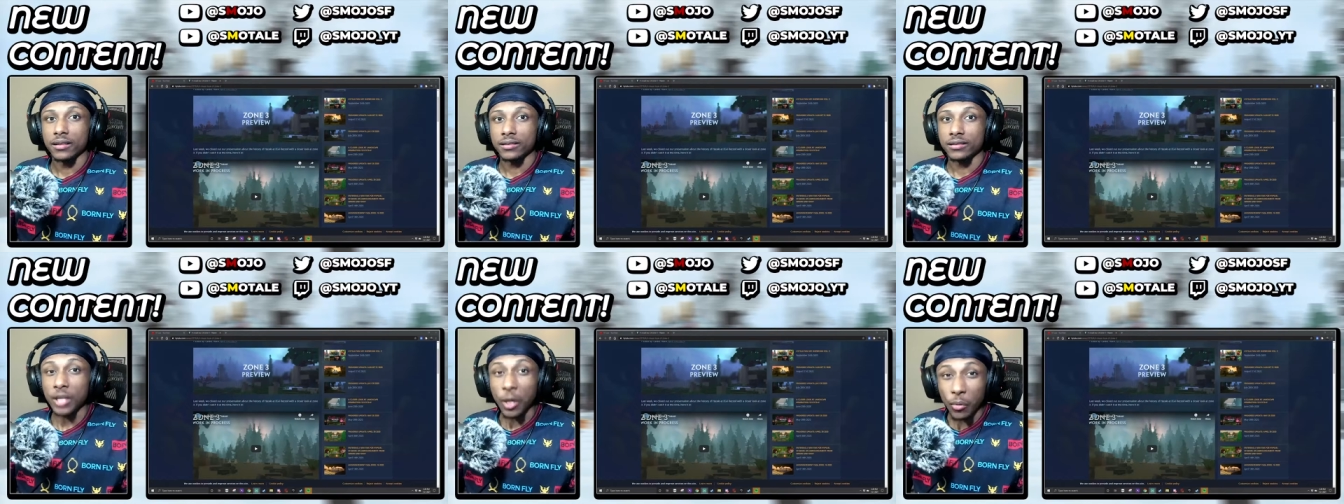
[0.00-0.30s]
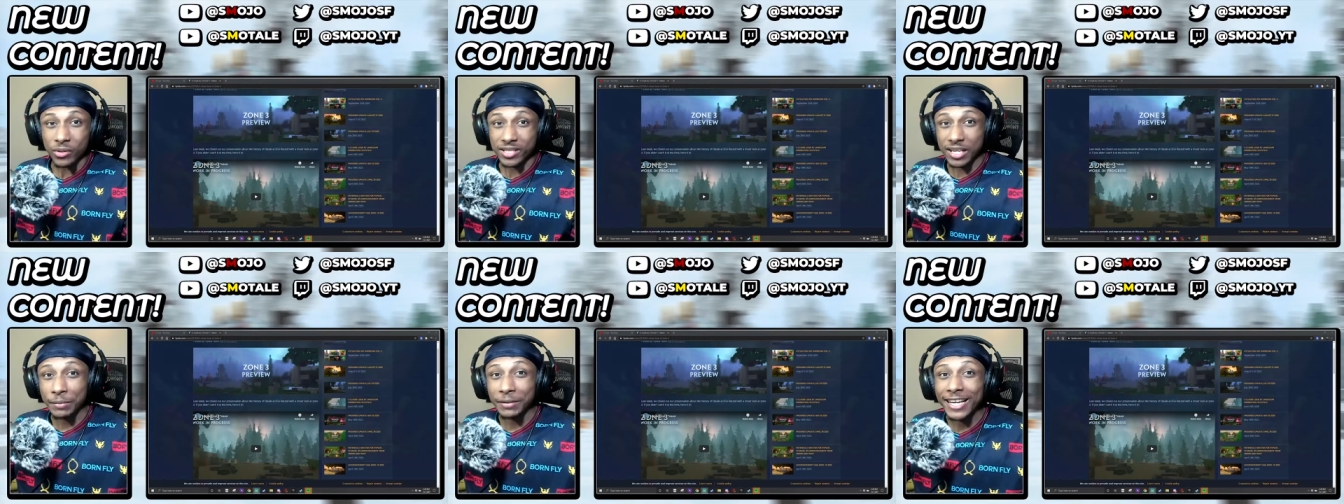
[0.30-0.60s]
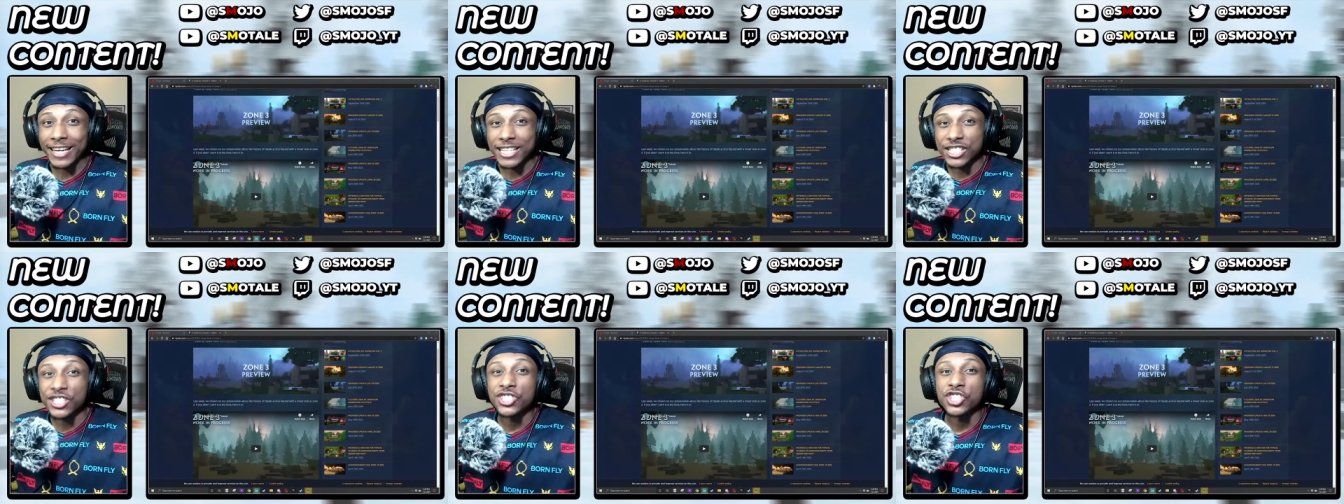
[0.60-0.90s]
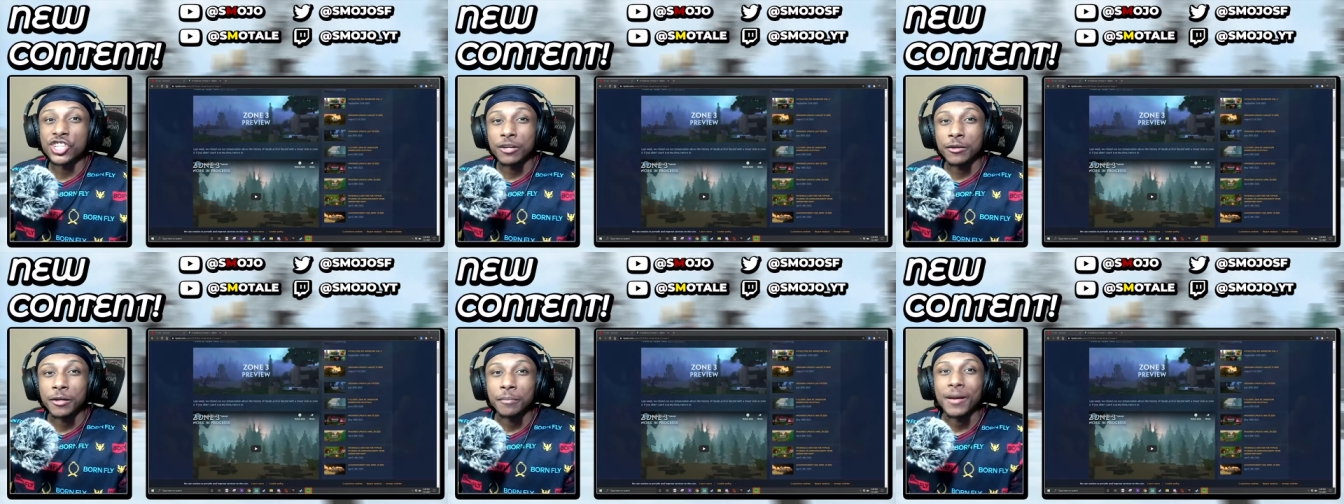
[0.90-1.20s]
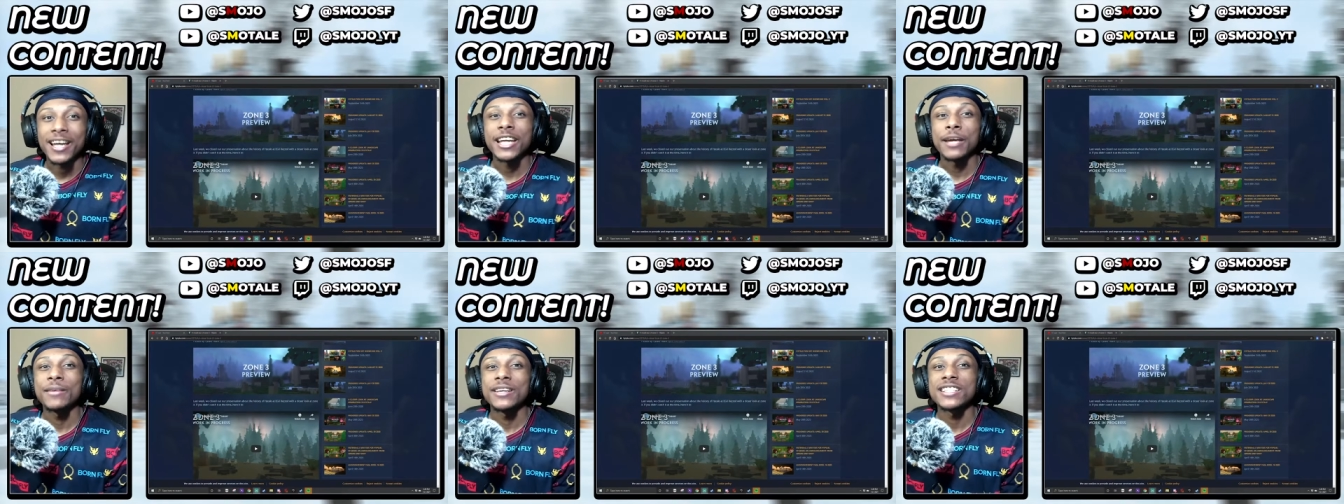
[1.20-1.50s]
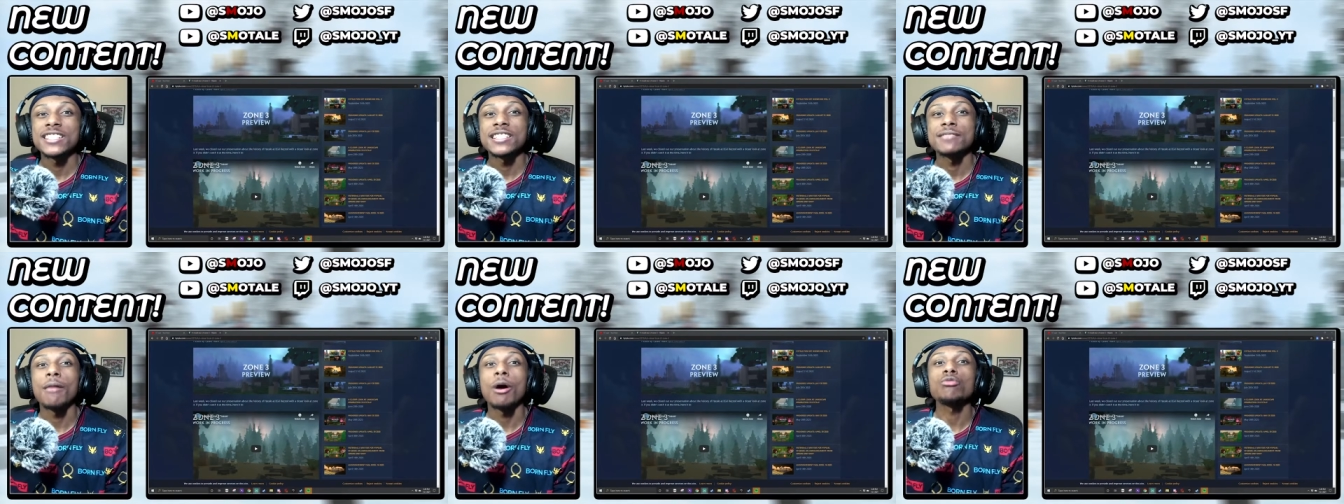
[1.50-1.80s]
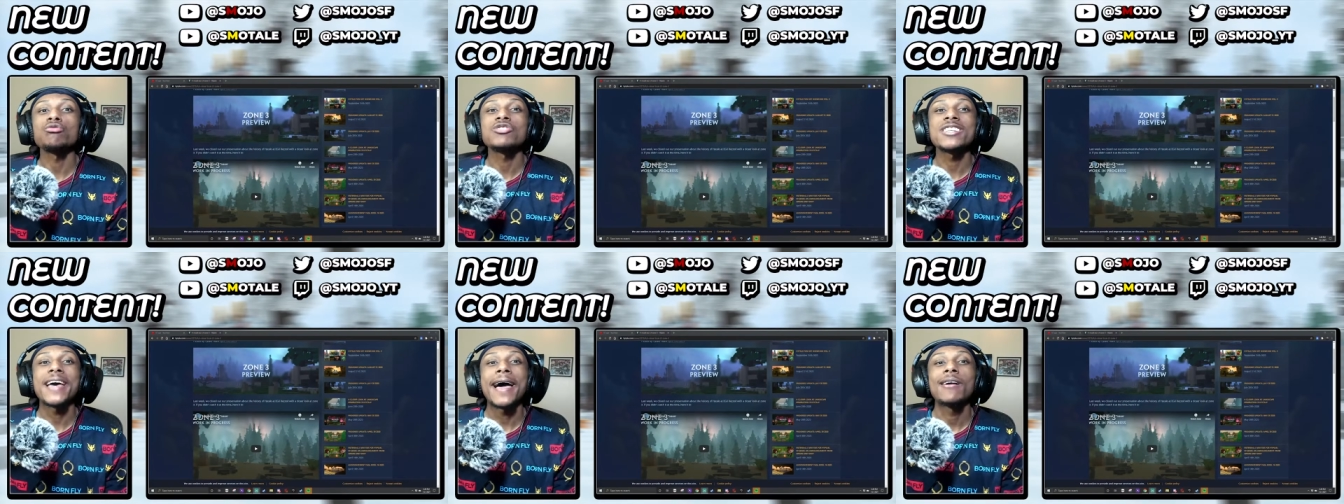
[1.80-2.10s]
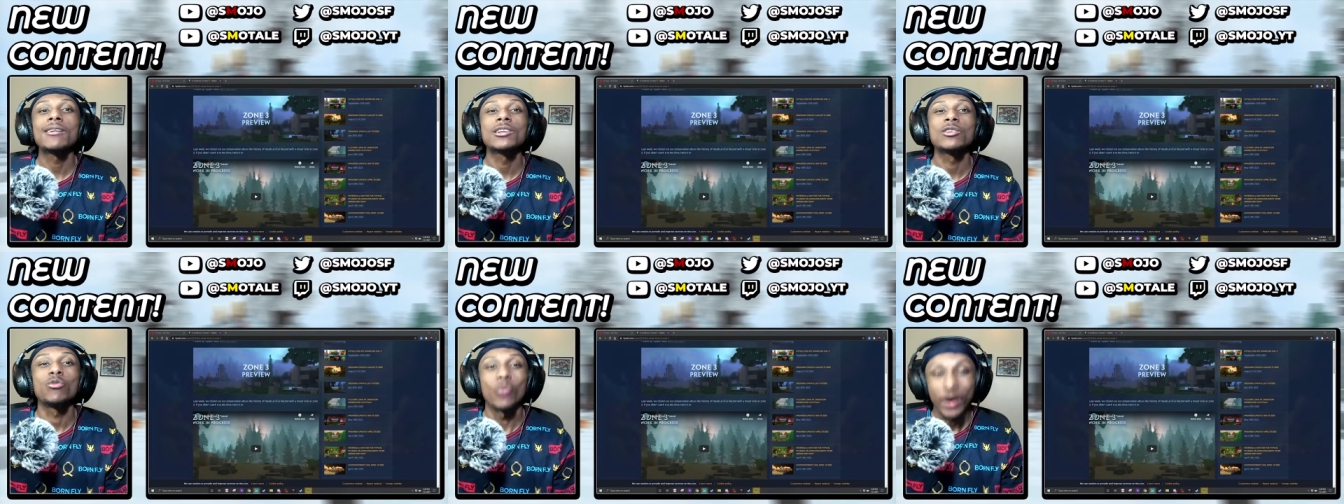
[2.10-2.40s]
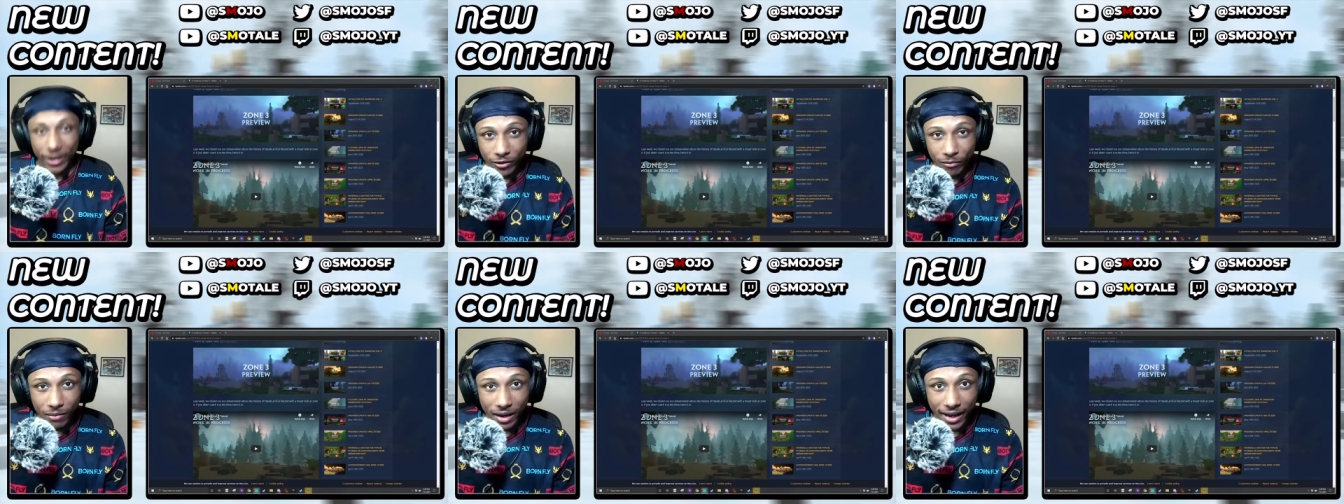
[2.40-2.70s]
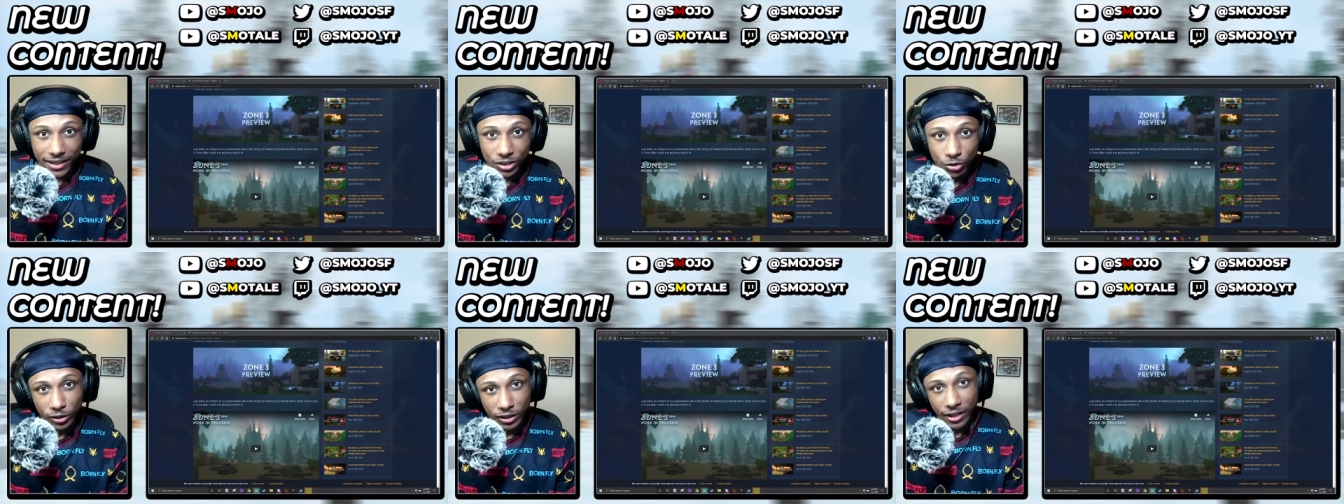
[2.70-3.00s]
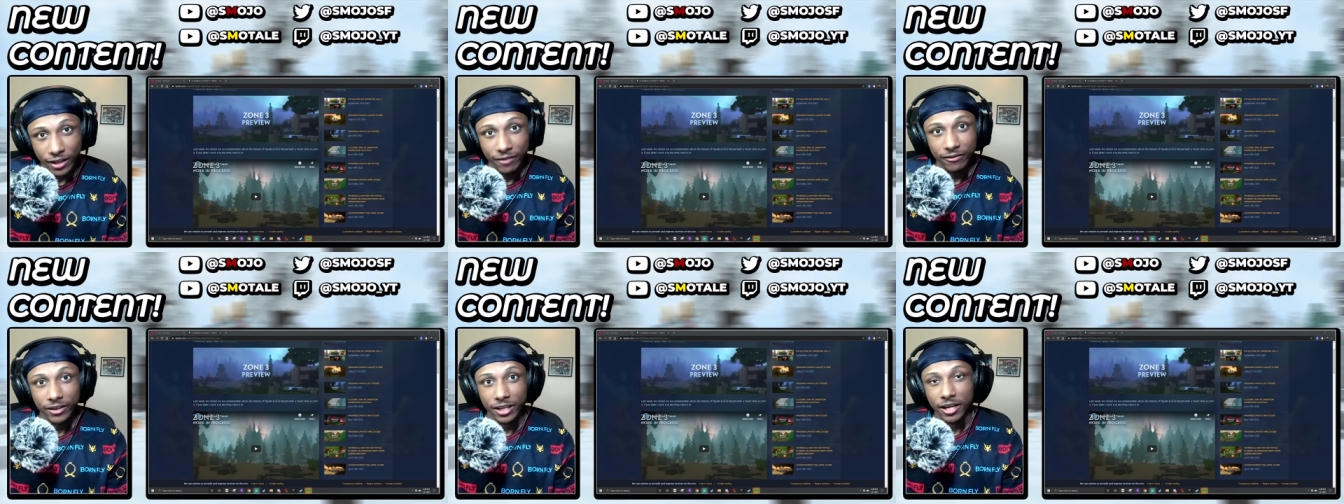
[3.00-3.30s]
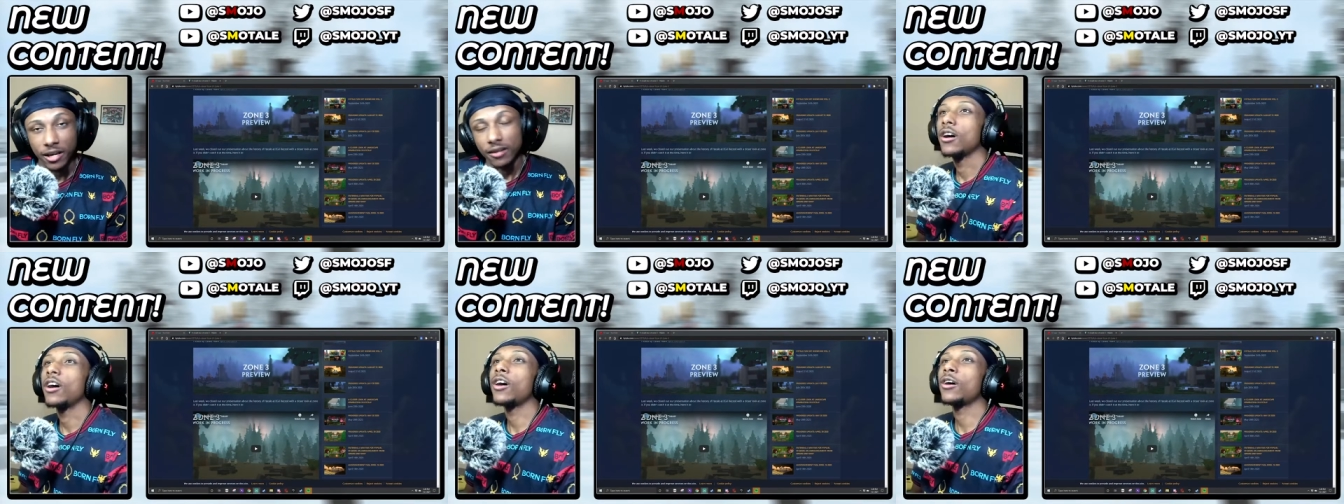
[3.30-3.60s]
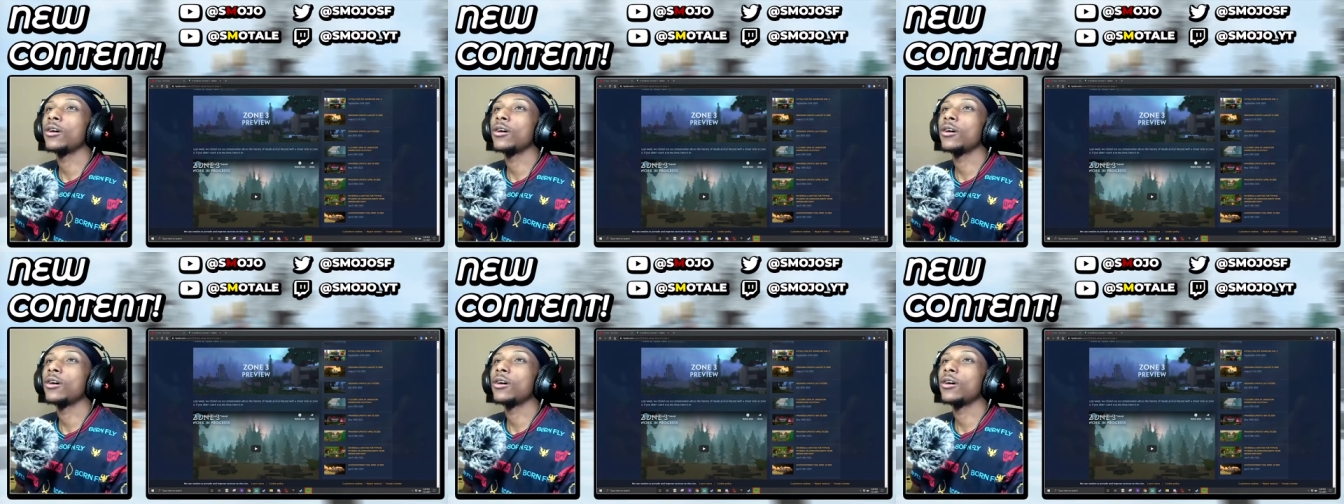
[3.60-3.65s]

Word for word: Yo, what's up ladies and gentlemen, my name is SmoTale and welcome back to another video.